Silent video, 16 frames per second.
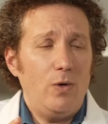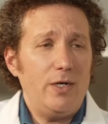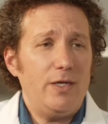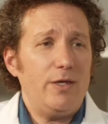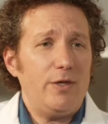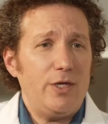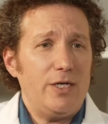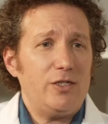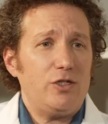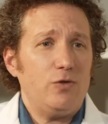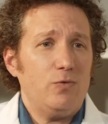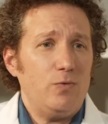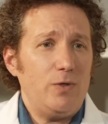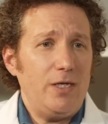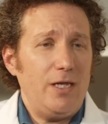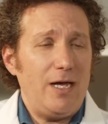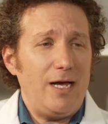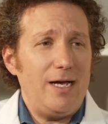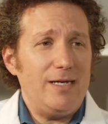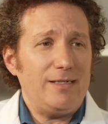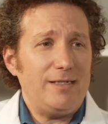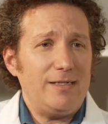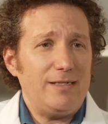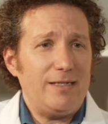of the things to
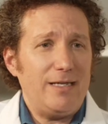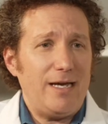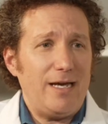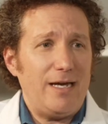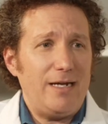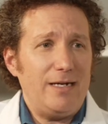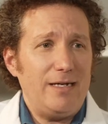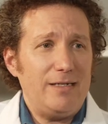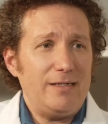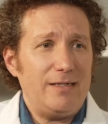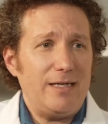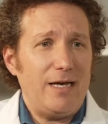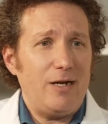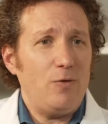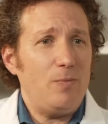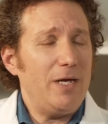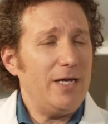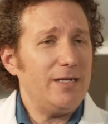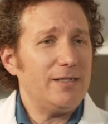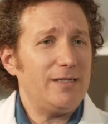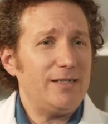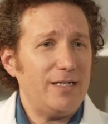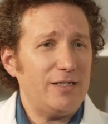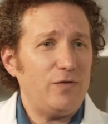realize is that
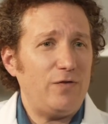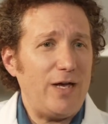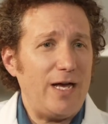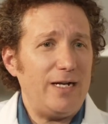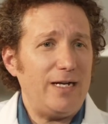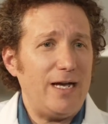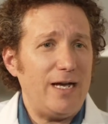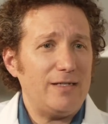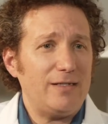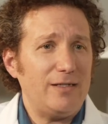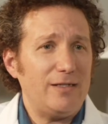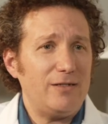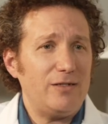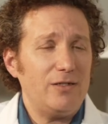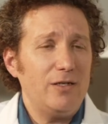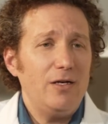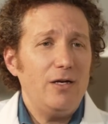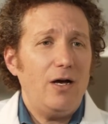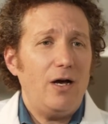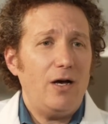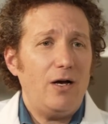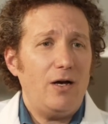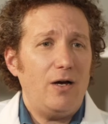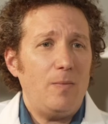omega-6 fatty acids
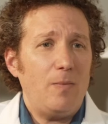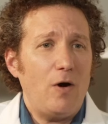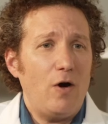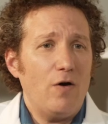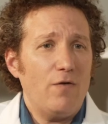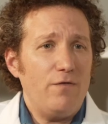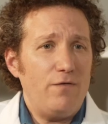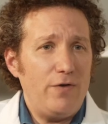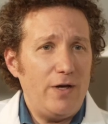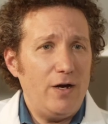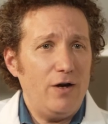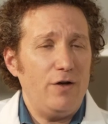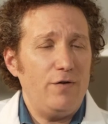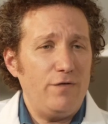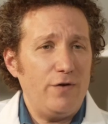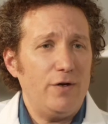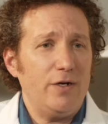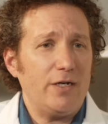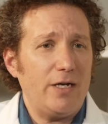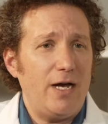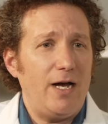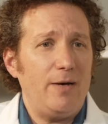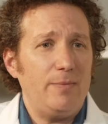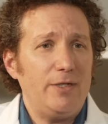are very, very
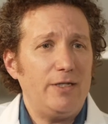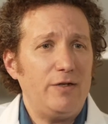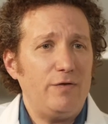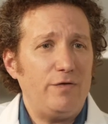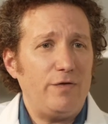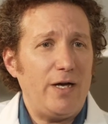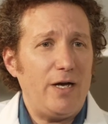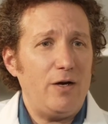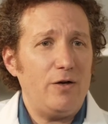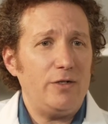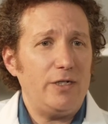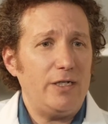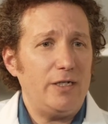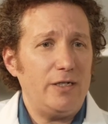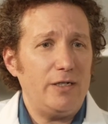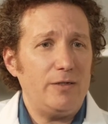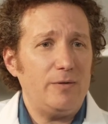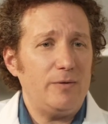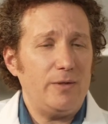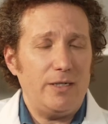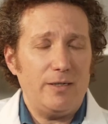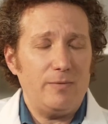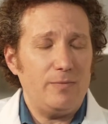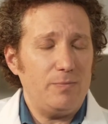commonly found
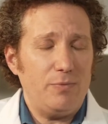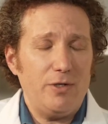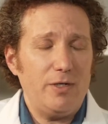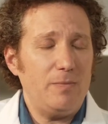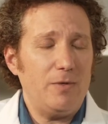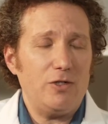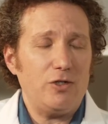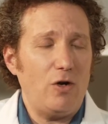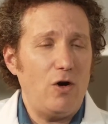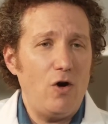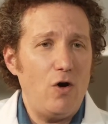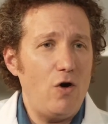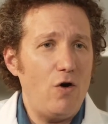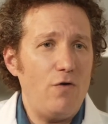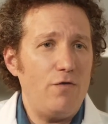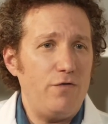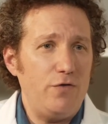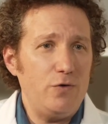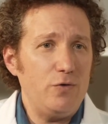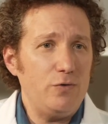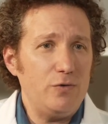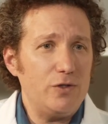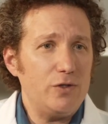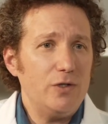in pretty much all
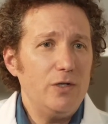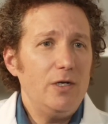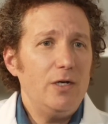foods.